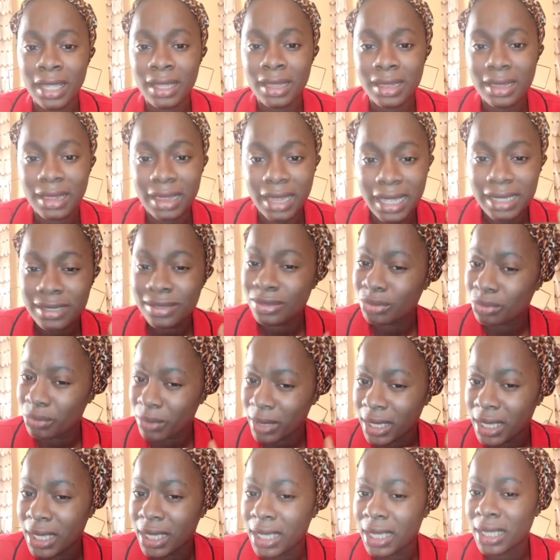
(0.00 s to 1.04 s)
Last
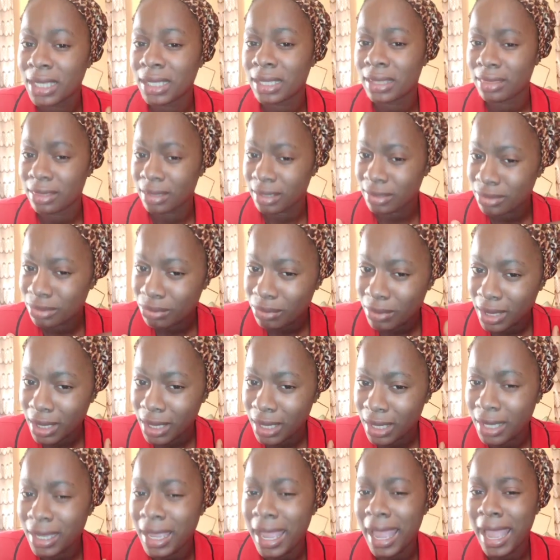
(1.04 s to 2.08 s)
week, this
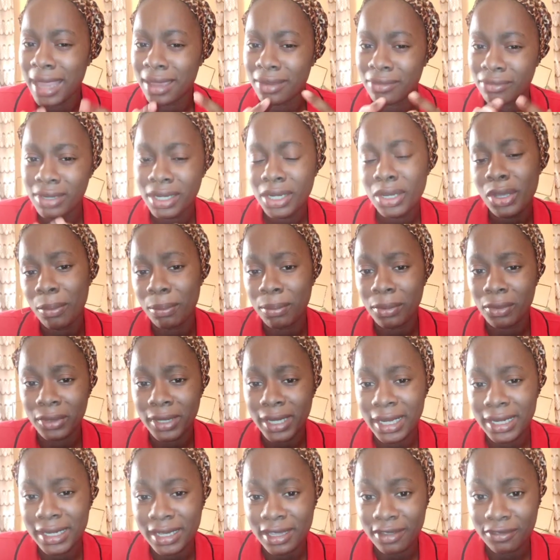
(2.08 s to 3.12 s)
week, I really
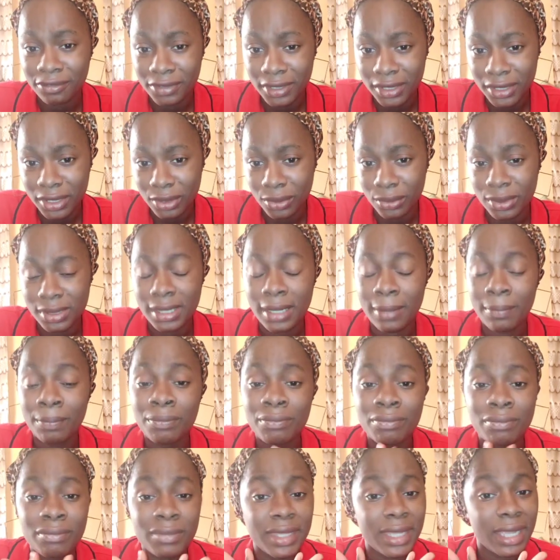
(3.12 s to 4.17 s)
uploaded their videos,
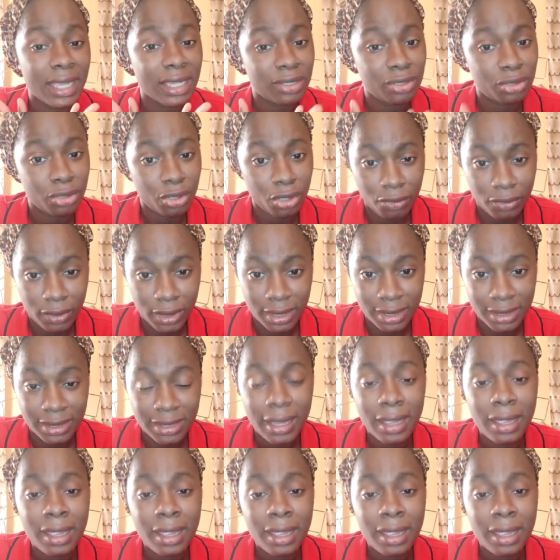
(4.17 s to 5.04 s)
their stories,